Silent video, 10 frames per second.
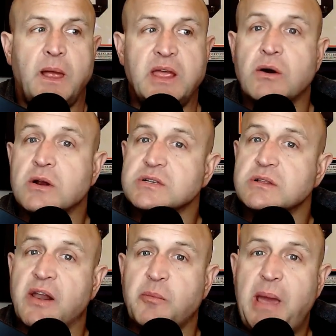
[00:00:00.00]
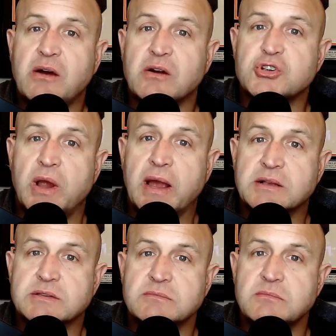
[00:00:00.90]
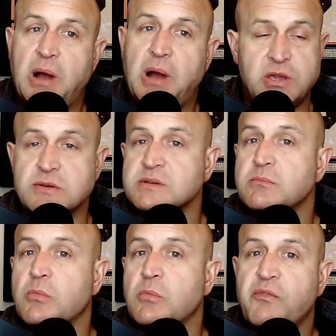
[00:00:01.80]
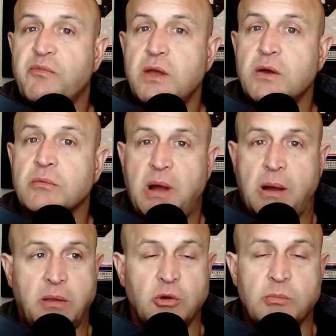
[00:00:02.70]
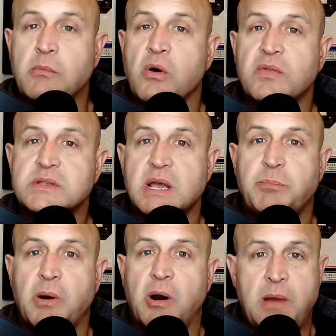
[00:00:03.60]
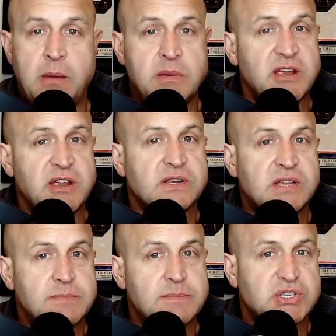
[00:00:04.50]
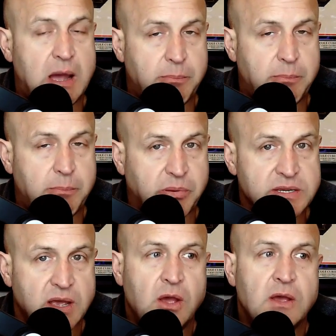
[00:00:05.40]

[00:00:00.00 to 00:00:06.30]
and he learns a lot of the Baylor tricks, probably using more of the field, probably a little bit more of the tempo, maybe different types of shot plays,